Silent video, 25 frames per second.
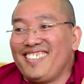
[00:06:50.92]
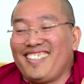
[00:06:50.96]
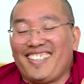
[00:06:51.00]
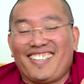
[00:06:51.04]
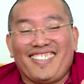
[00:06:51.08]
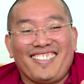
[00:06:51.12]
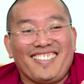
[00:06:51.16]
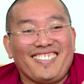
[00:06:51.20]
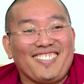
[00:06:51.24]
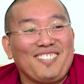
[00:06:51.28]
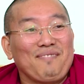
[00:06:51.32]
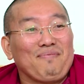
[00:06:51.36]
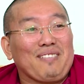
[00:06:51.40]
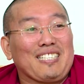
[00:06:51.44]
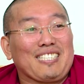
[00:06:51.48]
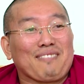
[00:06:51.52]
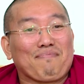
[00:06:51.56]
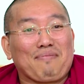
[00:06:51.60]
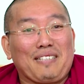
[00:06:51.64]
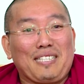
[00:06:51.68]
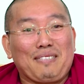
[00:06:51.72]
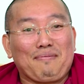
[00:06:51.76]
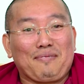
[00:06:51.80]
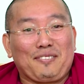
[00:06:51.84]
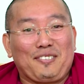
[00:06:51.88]
You're going to
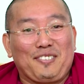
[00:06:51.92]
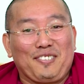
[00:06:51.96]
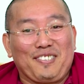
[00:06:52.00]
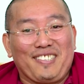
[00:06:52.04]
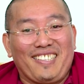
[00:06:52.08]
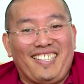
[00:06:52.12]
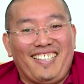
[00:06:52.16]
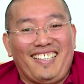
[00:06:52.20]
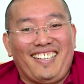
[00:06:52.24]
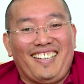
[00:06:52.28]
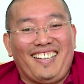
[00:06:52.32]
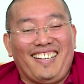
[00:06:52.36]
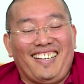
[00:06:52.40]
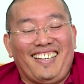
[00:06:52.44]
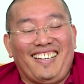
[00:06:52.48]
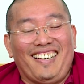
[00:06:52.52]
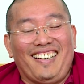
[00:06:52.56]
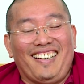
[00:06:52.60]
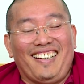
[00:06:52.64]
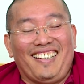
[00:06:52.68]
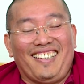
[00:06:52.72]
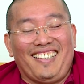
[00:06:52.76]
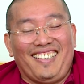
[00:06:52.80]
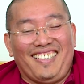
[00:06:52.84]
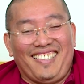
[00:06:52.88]
miss people, you know?
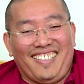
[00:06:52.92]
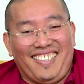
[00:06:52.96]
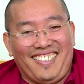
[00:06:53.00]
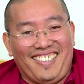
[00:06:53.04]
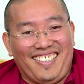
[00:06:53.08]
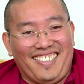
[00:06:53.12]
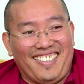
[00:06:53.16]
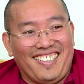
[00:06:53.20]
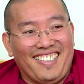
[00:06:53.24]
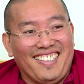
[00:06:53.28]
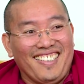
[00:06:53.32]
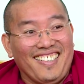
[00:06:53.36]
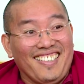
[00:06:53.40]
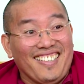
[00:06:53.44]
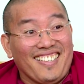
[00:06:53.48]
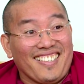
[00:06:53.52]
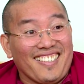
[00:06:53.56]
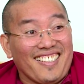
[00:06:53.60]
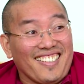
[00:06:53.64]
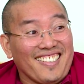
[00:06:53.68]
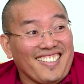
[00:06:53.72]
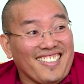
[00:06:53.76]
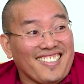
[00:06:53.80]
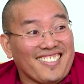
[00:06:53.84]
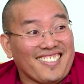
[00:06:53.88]

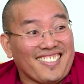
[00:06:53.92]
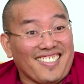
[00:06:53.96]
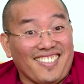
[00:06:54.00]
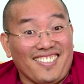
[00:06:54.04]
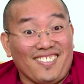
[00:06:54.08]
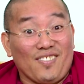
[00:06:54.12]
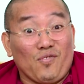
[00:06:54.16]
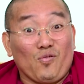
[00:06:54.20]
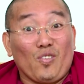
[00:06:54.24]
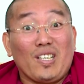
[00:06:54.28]
like this.